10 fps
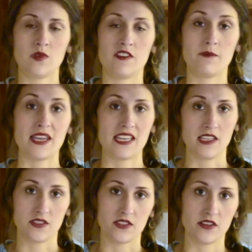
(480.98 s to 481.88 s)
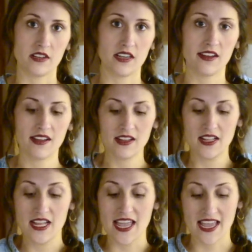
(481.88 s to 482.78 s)
of baking soda.
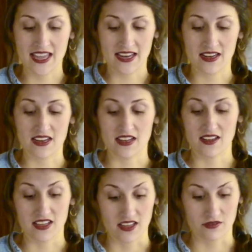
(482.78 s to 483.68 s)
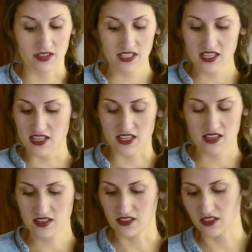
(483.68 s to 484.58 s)
And it really
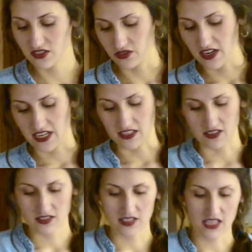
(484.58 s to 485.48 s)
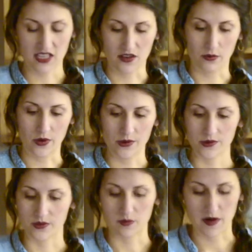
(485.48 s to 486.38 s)
looks great. It looks like it
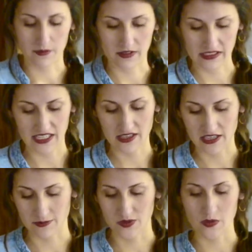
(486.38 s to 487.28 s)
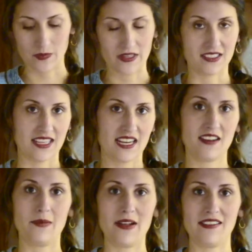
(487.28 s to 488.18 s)
rose properly, and I'm super
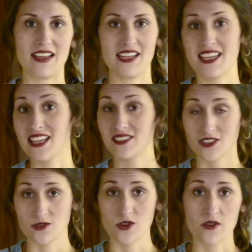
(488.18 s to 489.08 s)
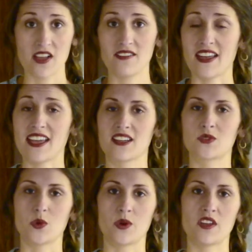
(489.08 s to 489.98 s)
excited about that. In case you don't have eggs
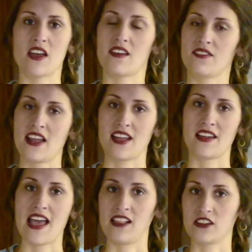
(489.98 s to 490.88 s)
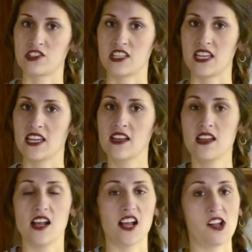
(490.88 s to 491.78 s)
or you have an egg allergy,
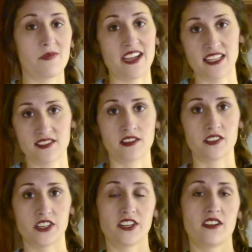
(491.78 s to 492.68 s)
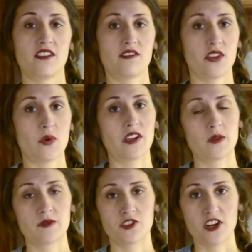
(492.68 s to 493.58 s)
that is an alternative you're
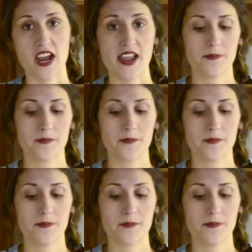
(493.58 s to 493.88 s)
welcome to try.